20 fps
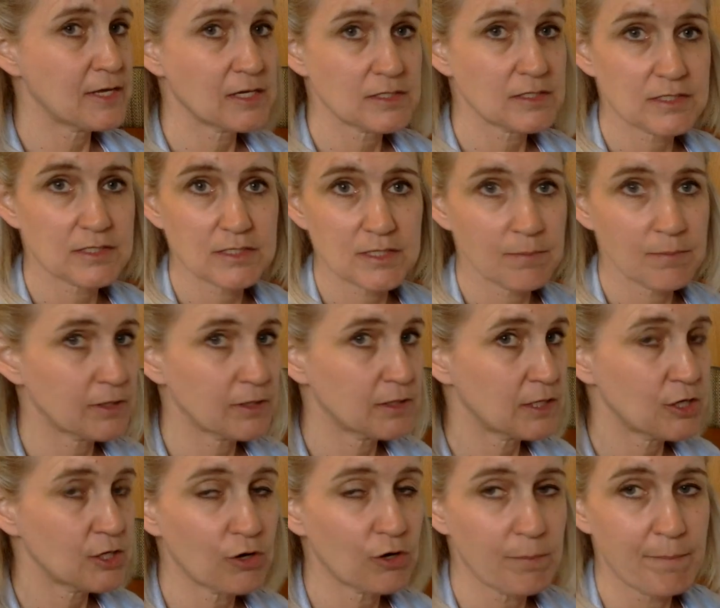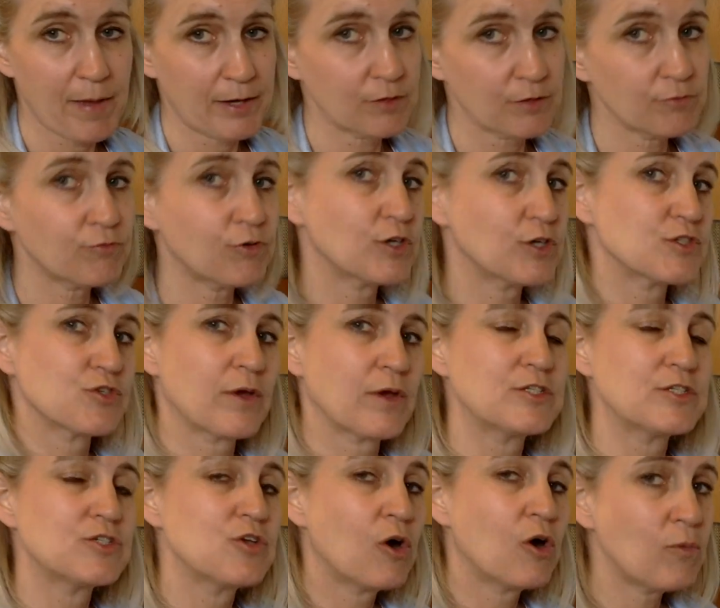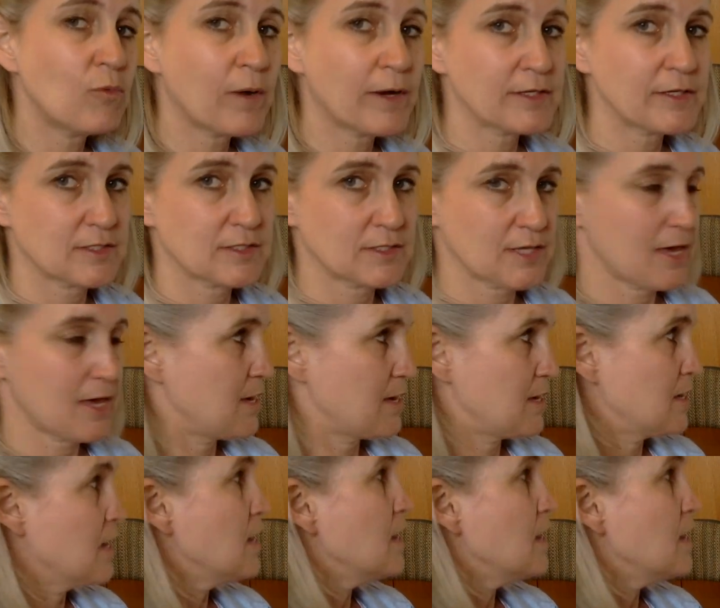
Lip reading: a simile or a metaphor, so I don't want to say